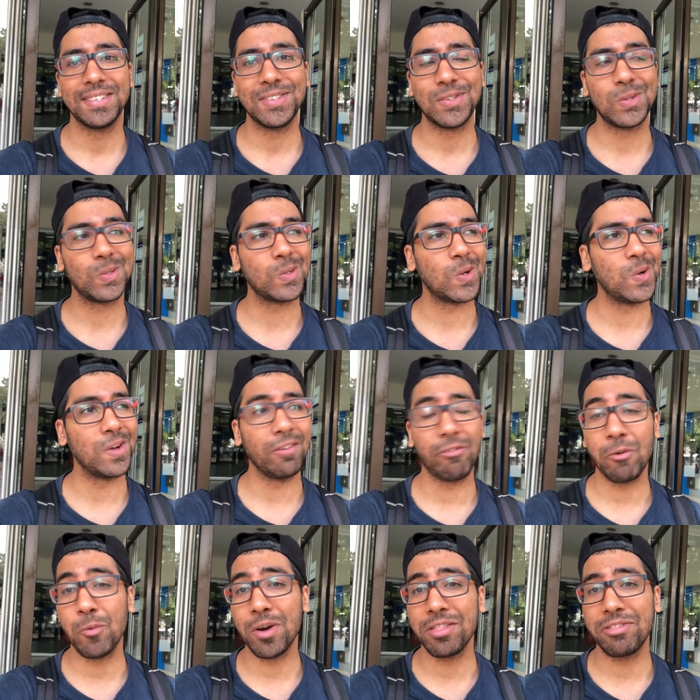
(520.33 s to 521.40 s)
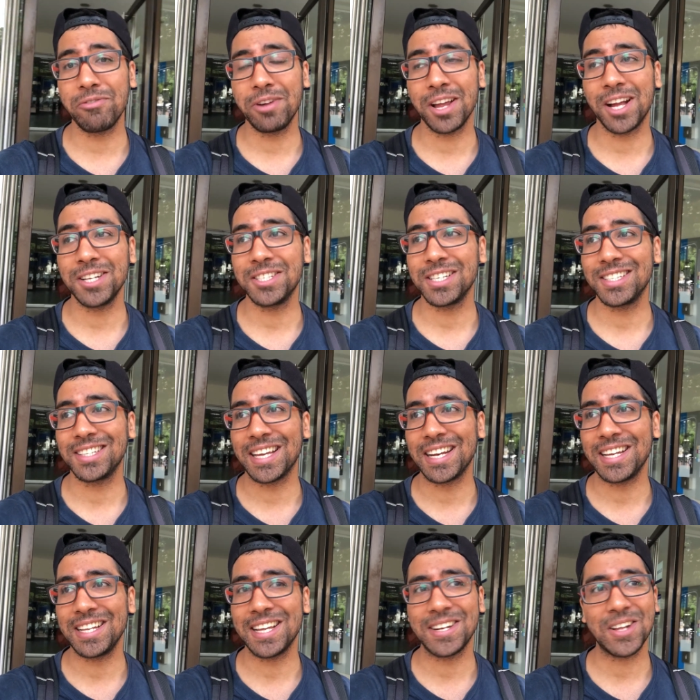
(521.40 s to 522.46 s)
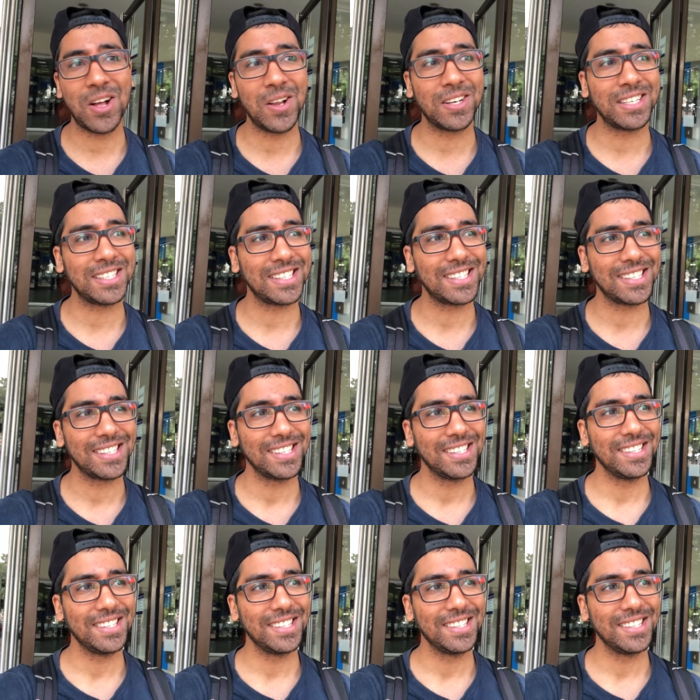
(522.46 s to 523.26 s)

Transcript: So if you want three hundred Canadian dollars,